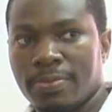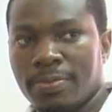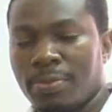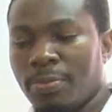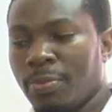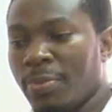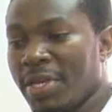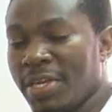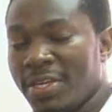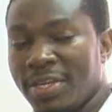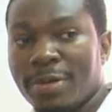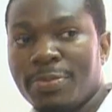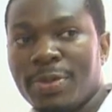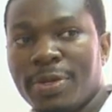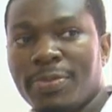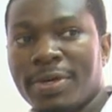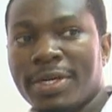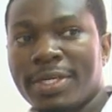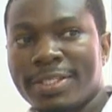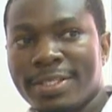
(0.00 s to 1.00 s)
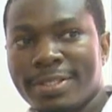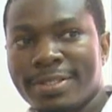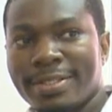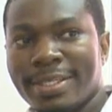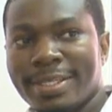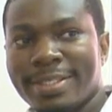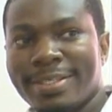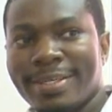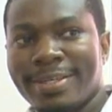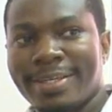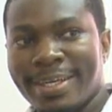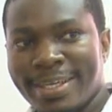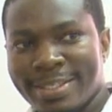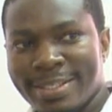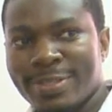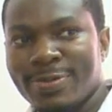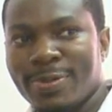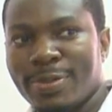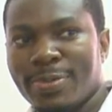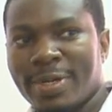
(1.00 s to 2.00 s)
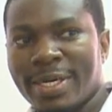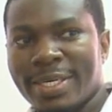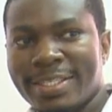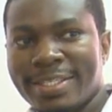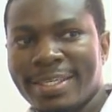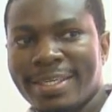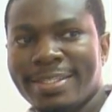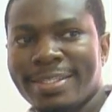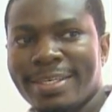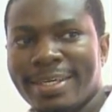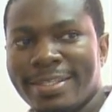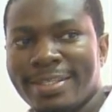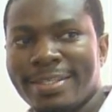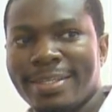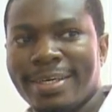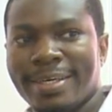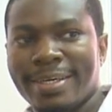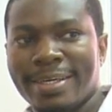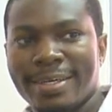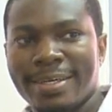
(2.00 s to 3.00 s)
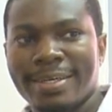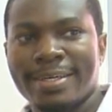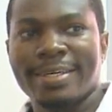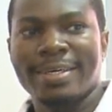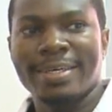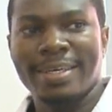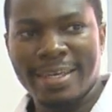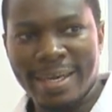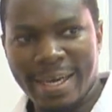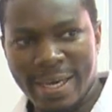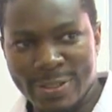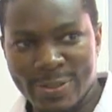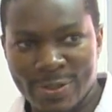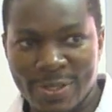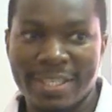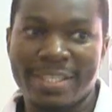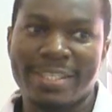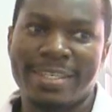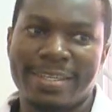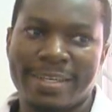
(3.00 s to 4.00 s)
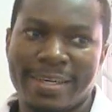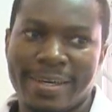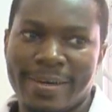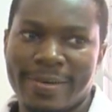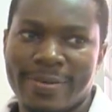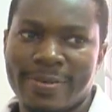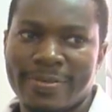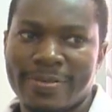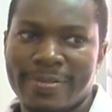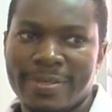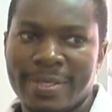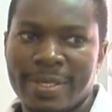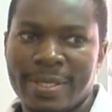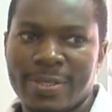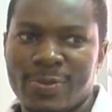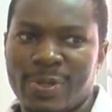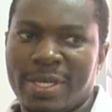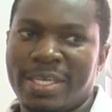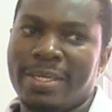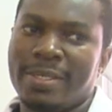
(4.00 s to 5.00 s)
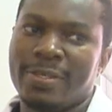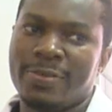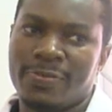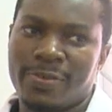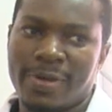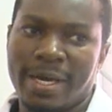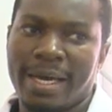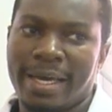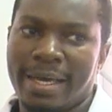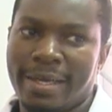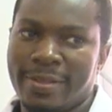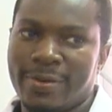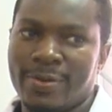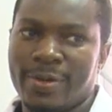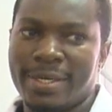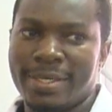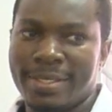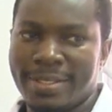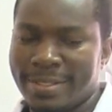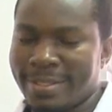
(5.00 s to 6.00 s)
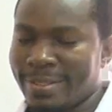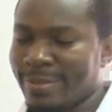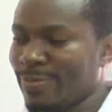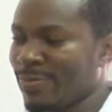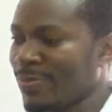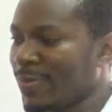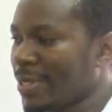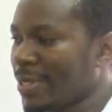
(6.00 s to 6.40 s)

Media preparation, that's the reagent preparation, and the isolation now to identify the organism.